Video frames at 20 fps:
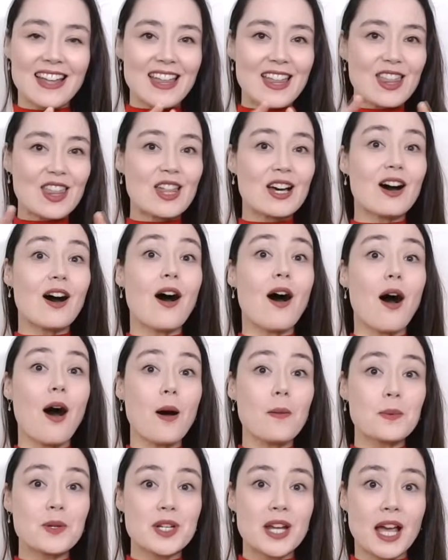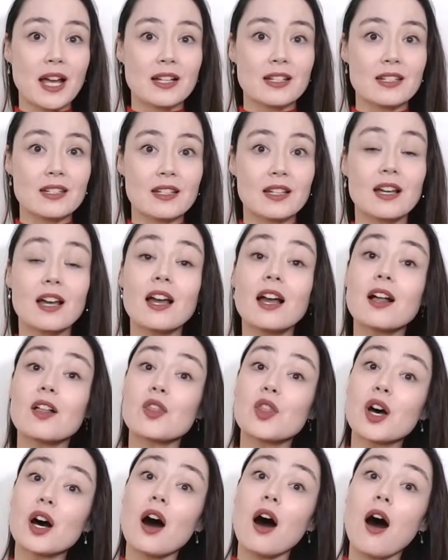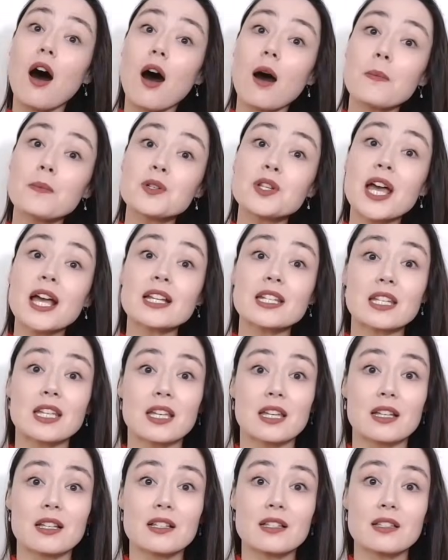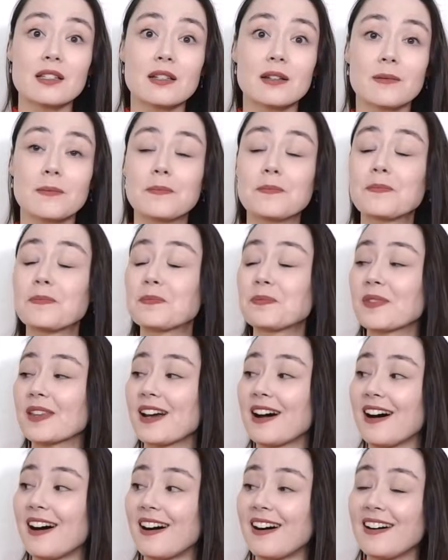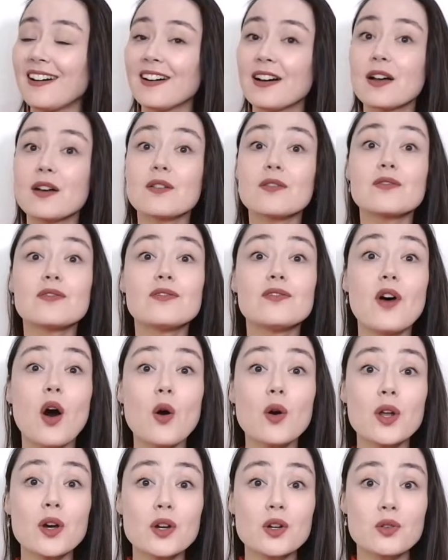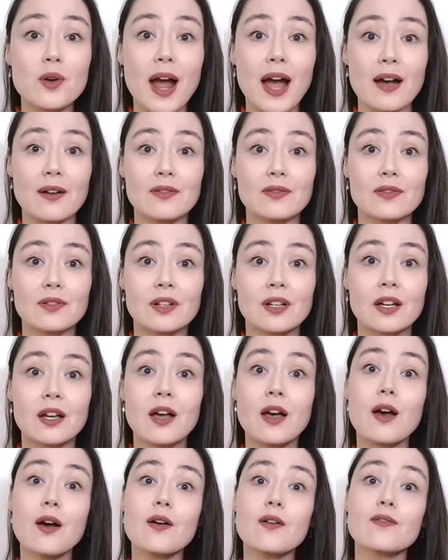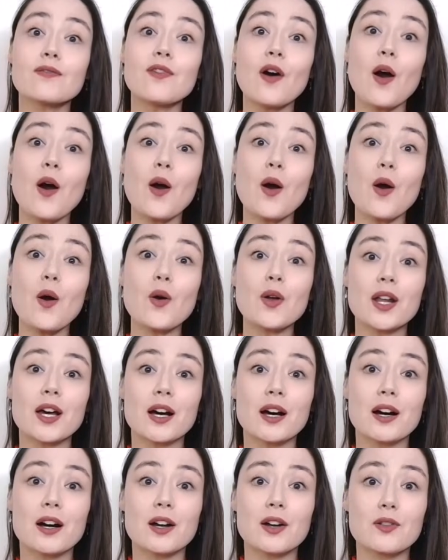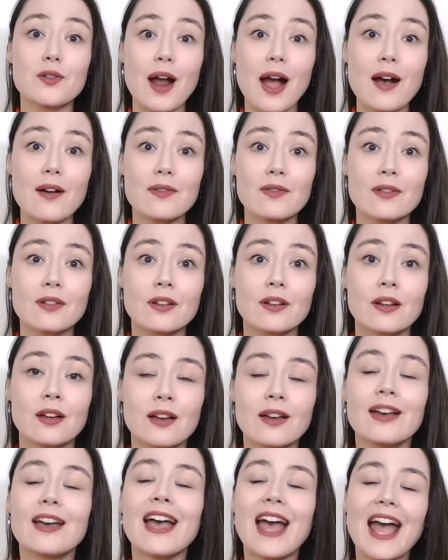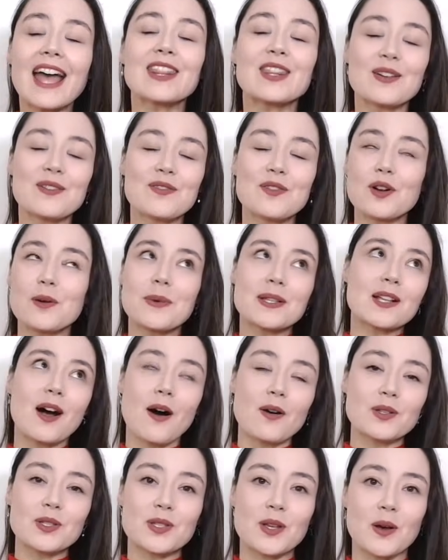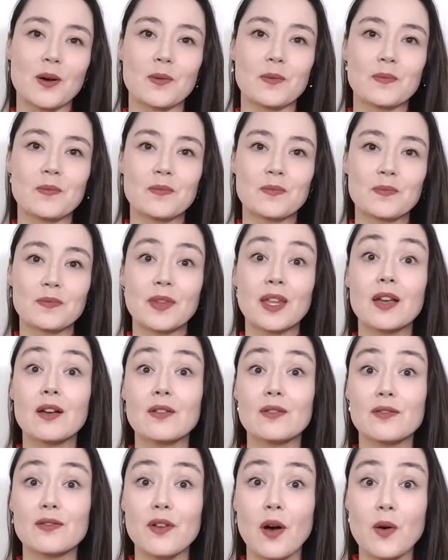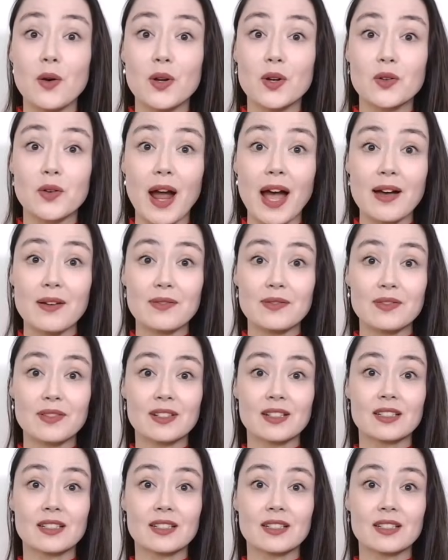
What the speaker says: The object. The object is a photograph. Photograph. And the verb is also photograph.